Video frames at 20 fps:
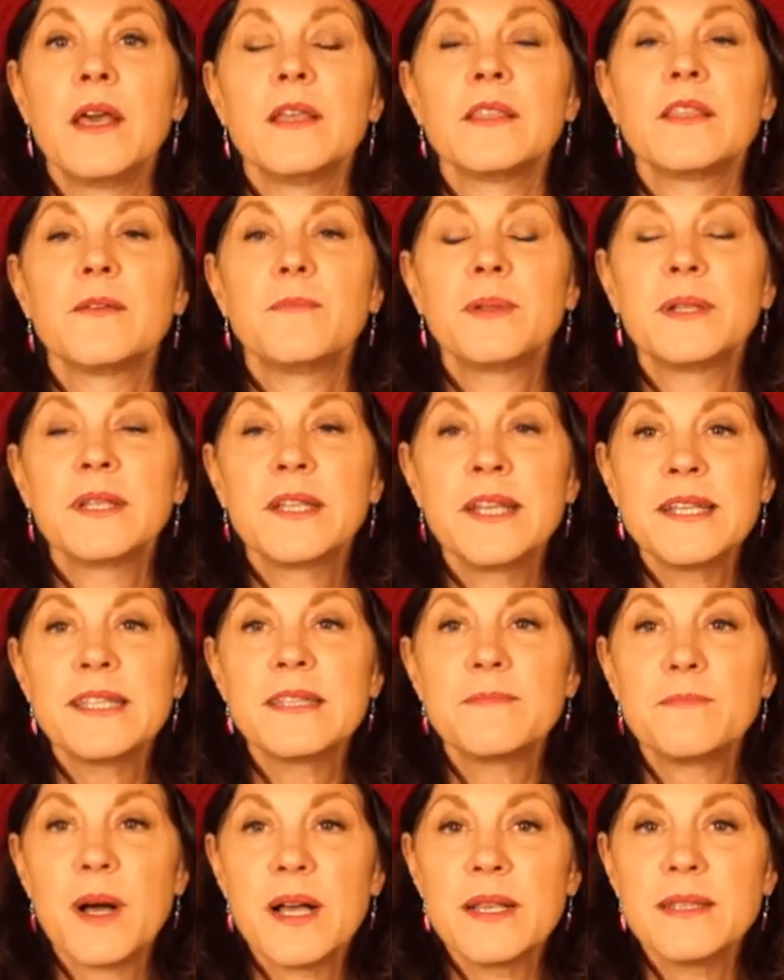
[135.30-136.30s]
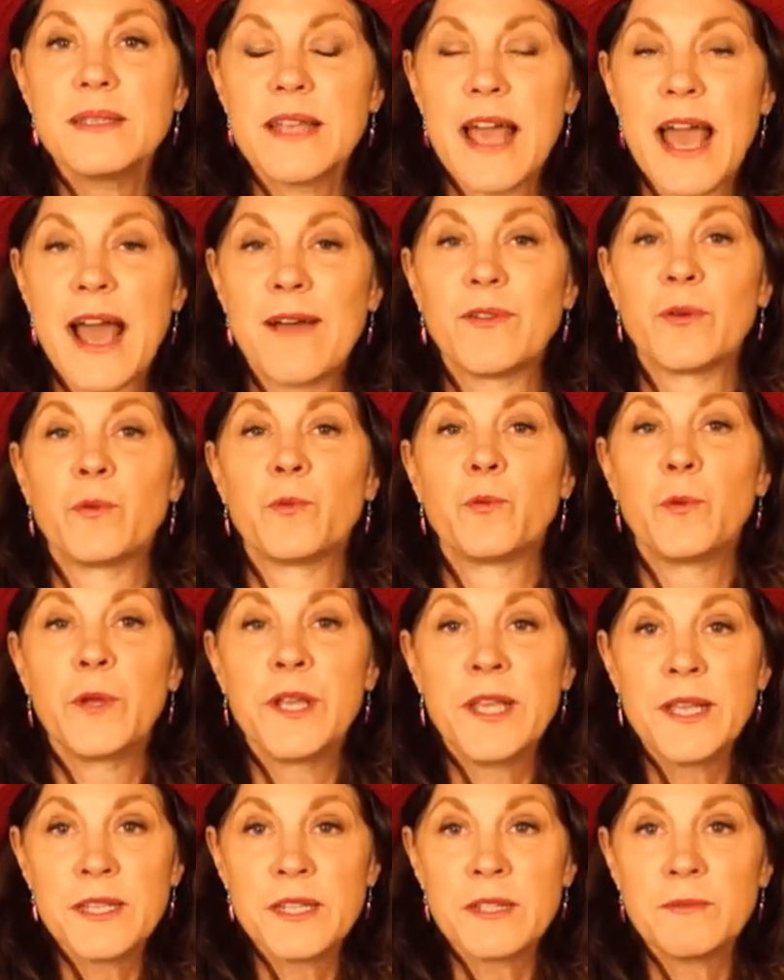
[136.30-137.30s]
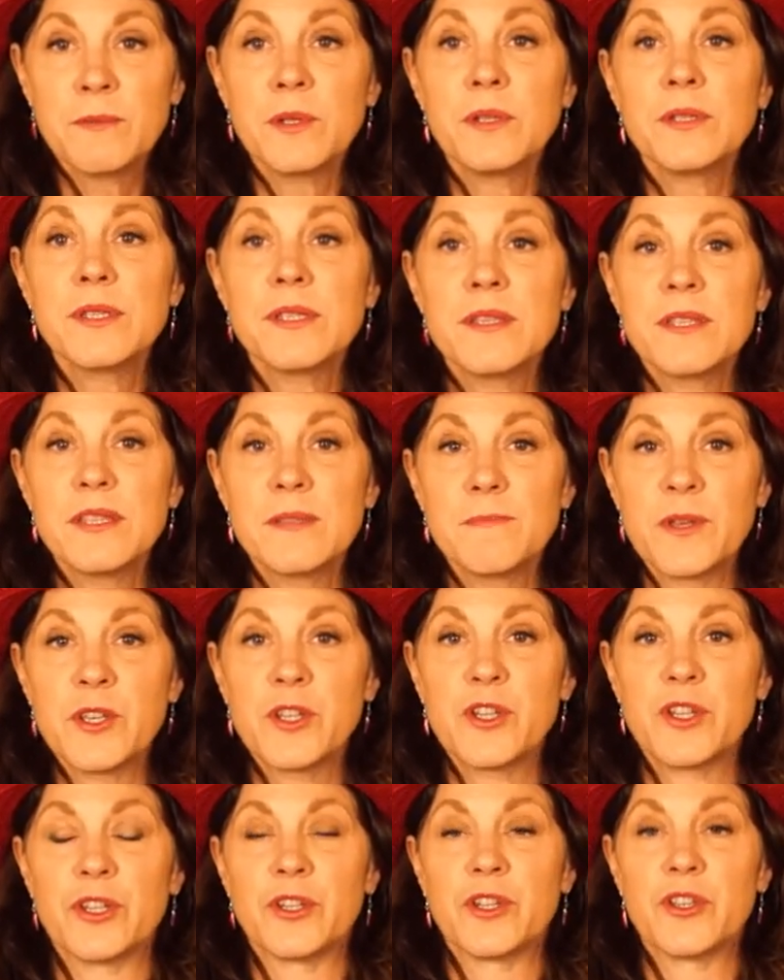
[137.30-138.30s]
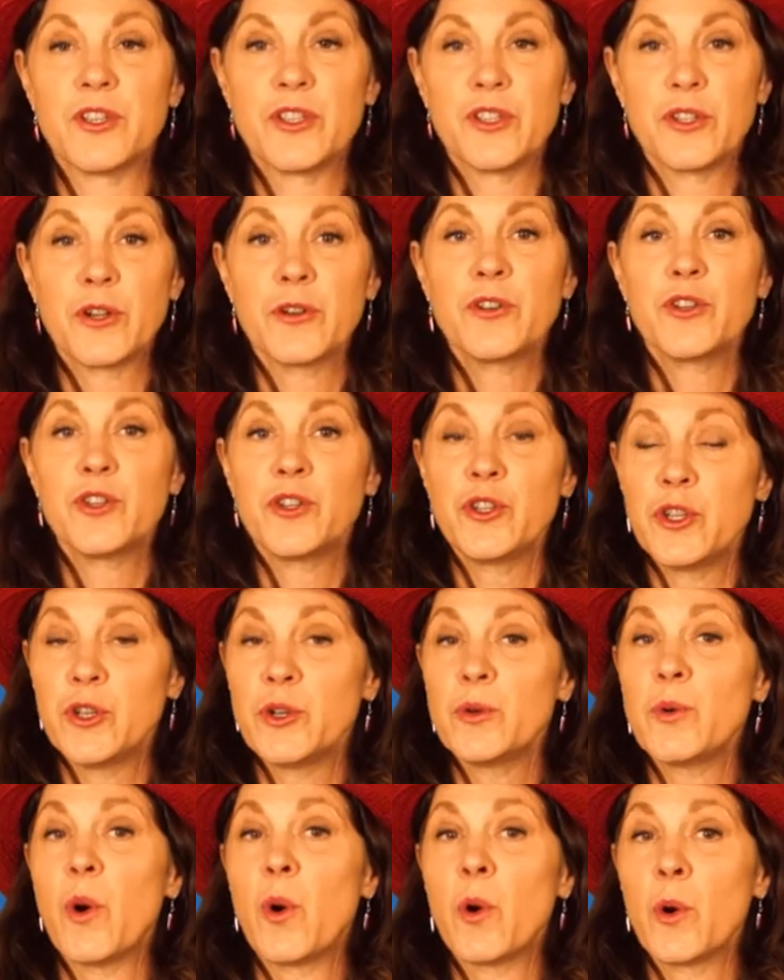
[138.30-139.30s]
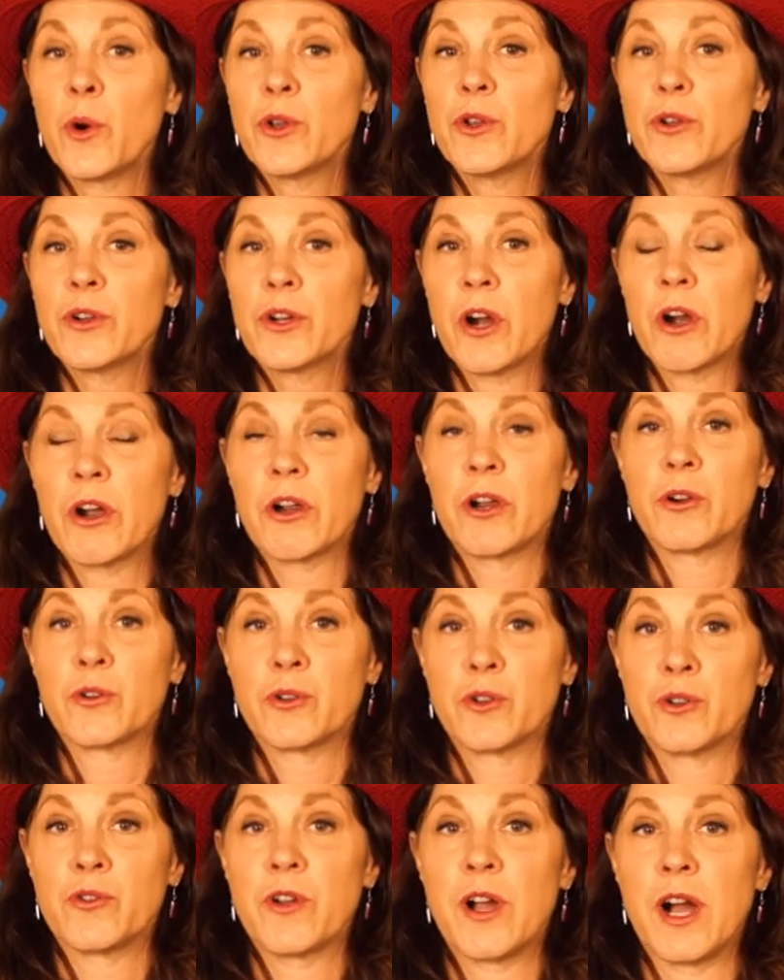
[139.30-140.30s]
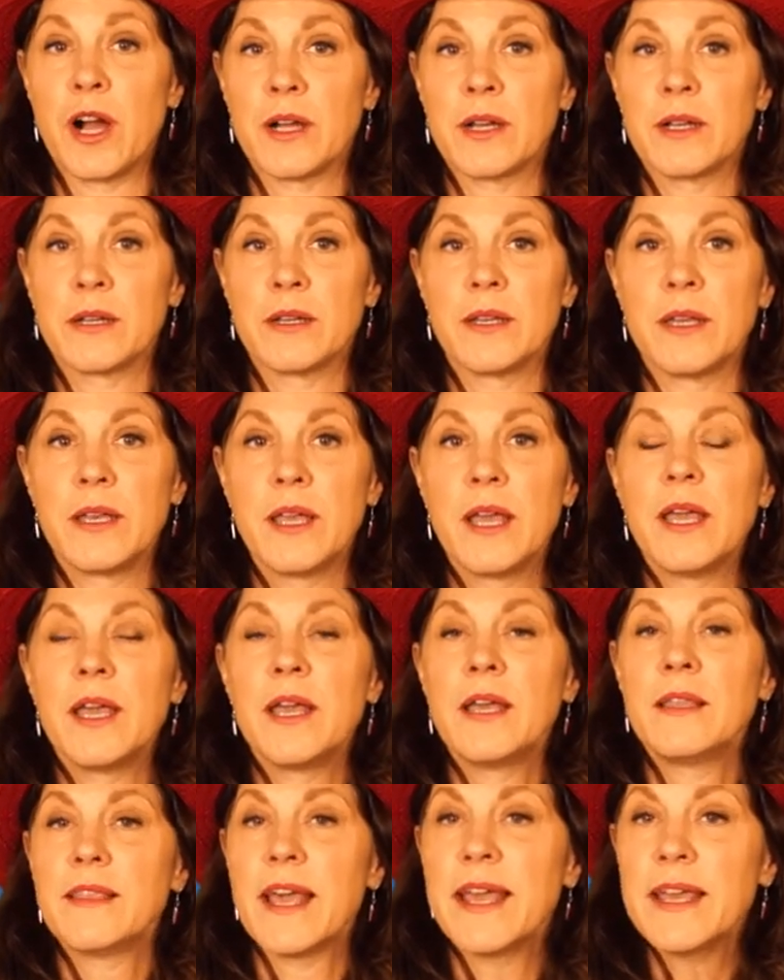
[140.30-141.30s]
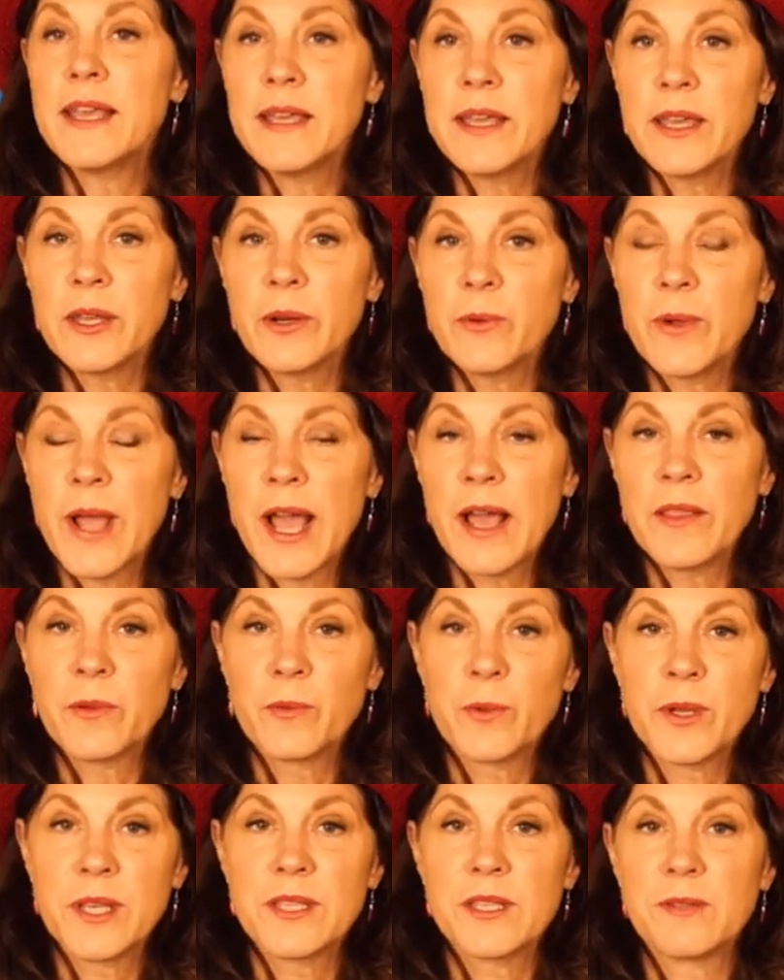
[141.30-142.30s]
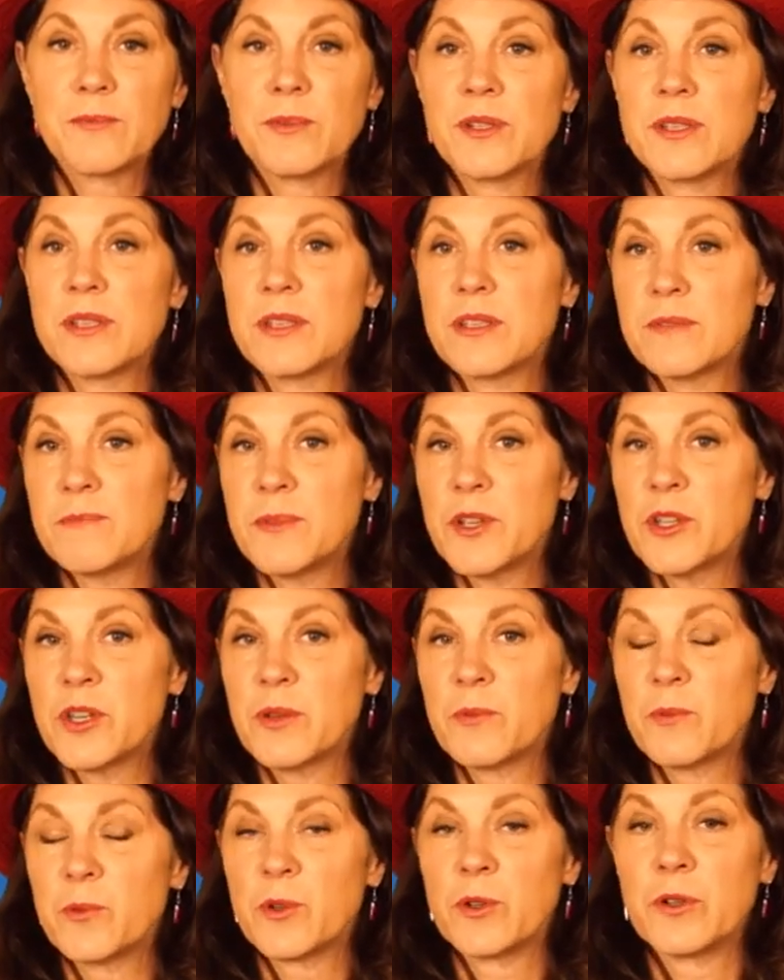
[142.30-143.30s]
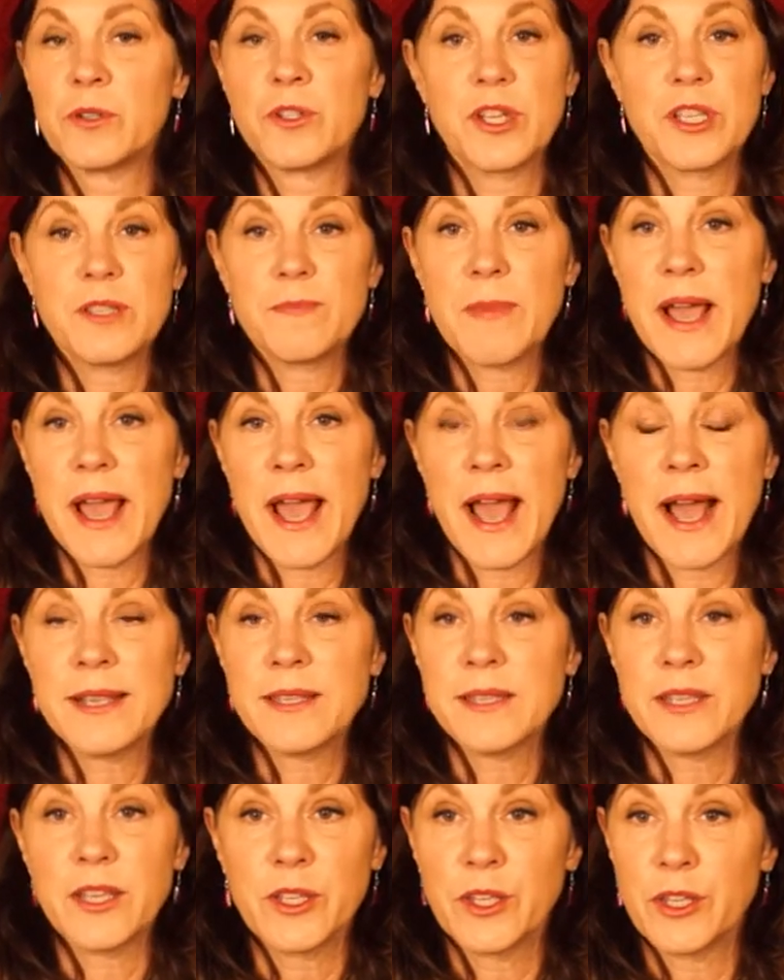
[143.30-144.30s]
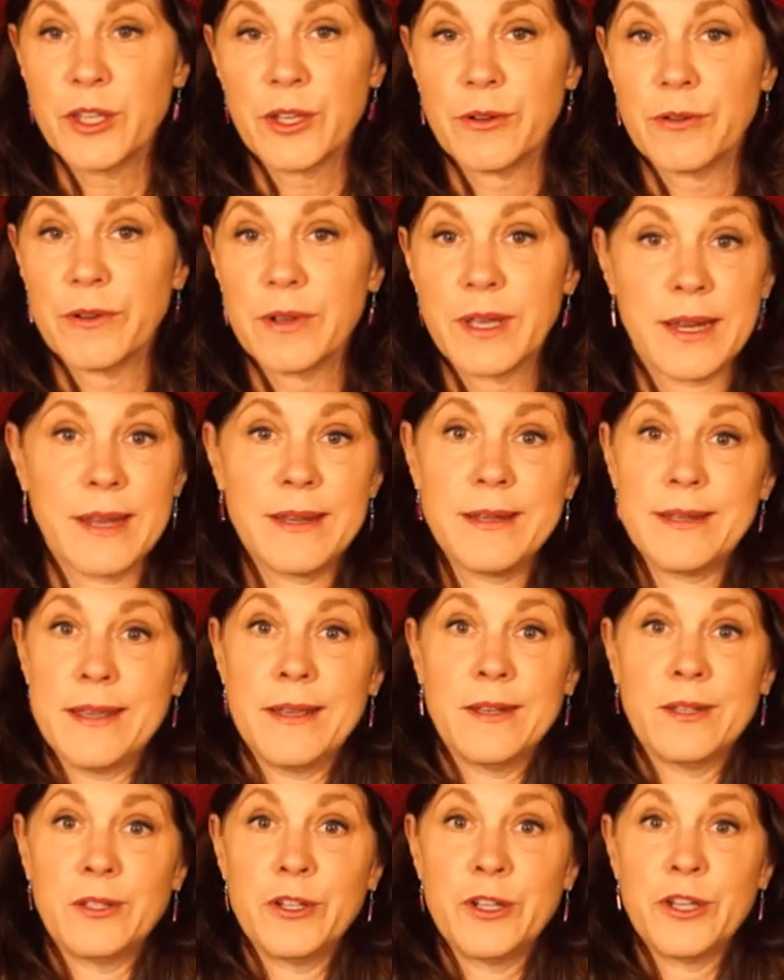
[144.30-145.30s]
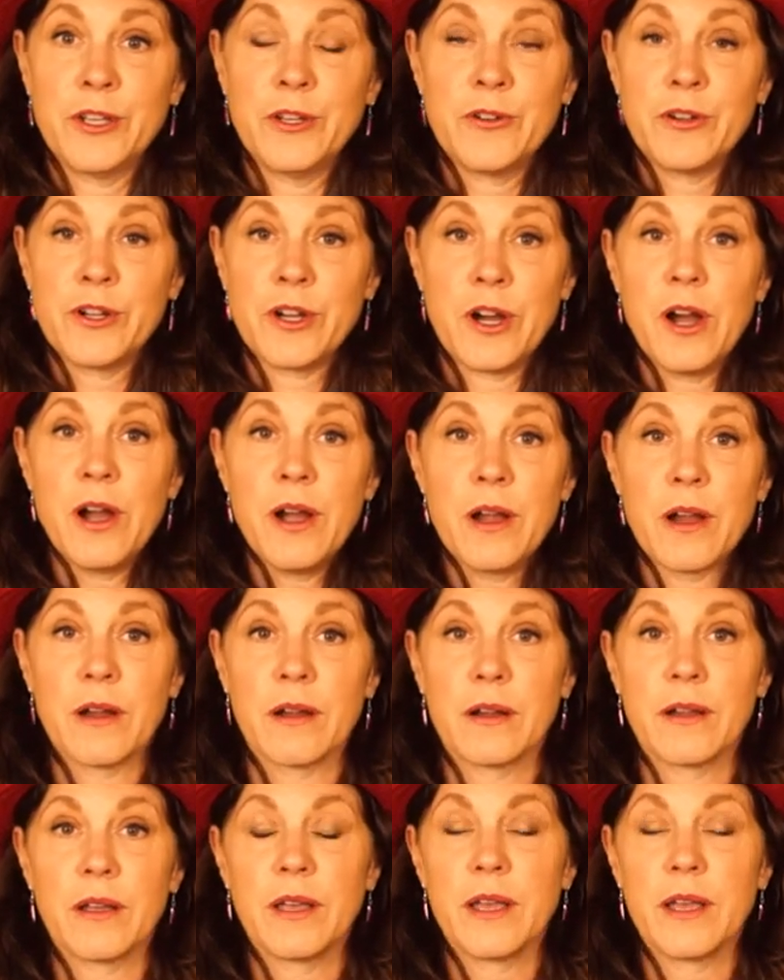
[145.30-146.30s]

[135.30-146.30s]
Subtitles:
The police must have a reasonable suspicion to search you or your car or truck. They can get around the reasonable suspicion rule just by asking you, "Can I take a look in your car?"